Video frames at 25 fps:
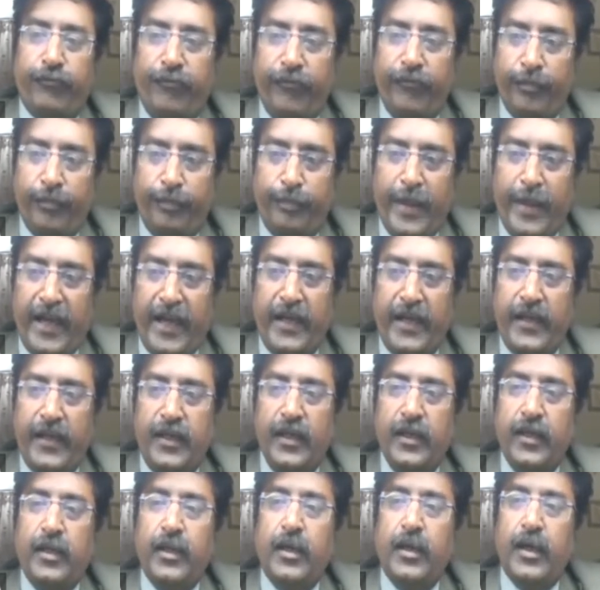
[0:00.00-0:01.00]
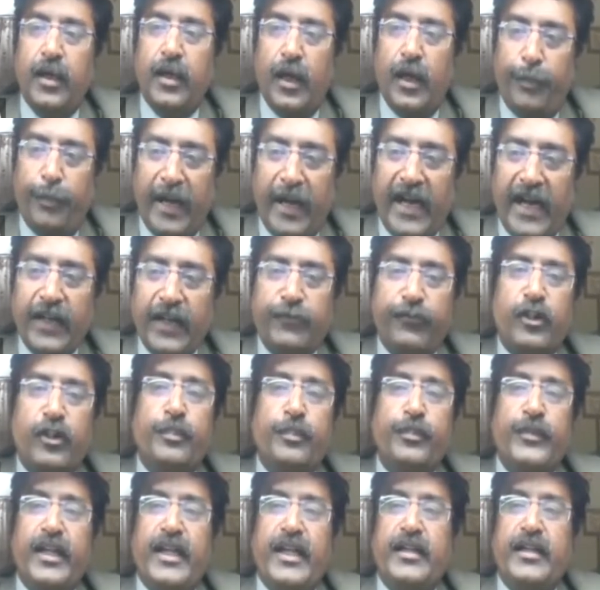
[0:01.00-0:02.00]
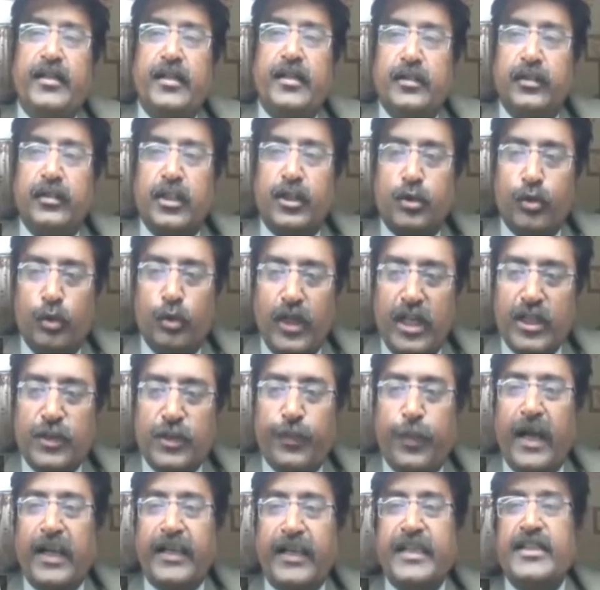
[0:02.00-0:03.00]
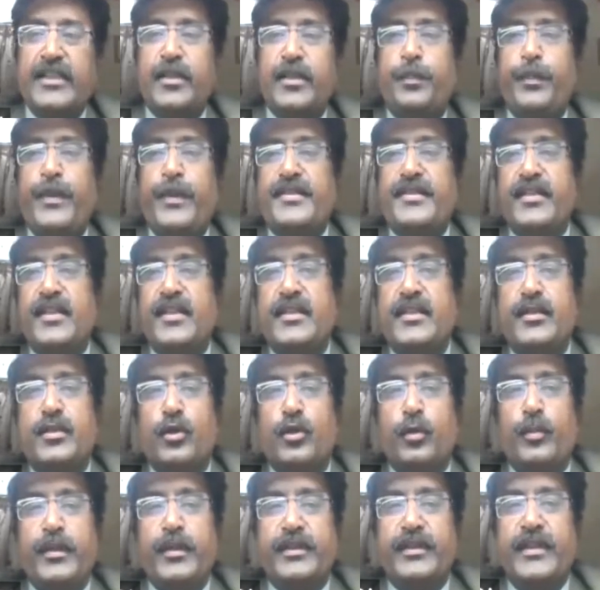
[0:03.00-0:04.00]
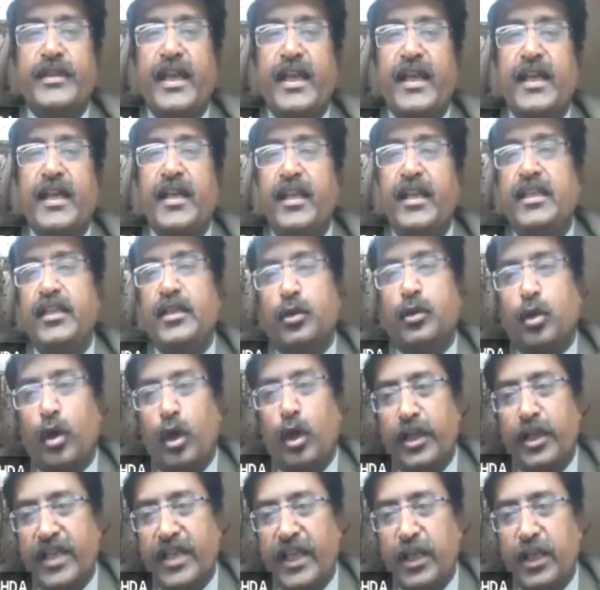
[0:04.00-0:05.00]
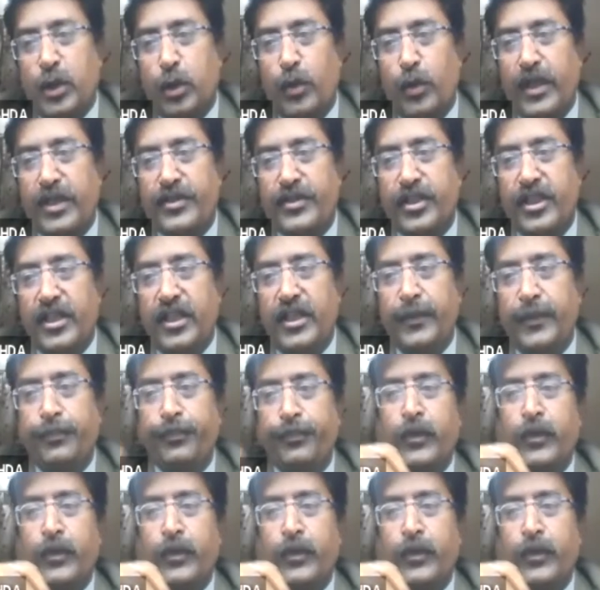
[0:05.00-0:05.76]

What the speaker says: band, apart from that, the students participation should be there in college IQAC.